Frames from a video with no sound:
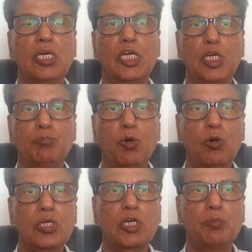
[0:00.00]
A
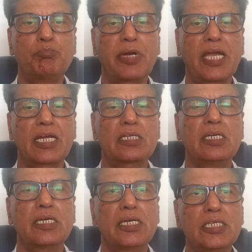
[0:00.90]
more
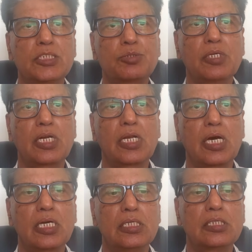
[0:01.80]
compact
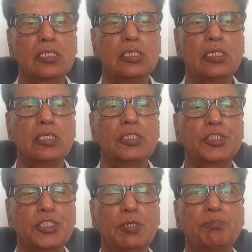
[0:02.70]
square-like
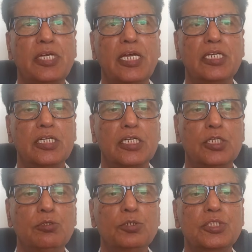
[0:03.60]
shape can
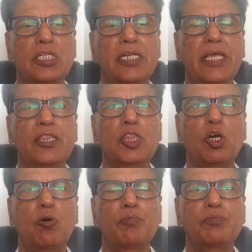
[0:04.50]
reduce the length
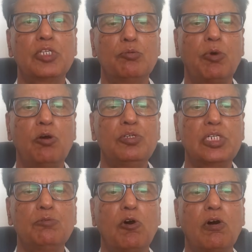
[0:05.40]
of the
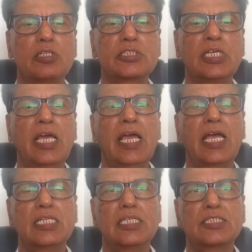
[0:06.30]
boundary walls,
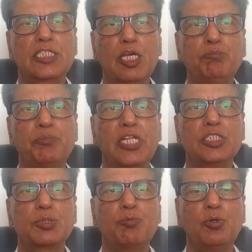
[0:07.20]
and the same
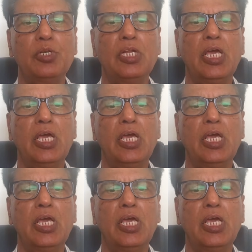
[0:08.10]
principle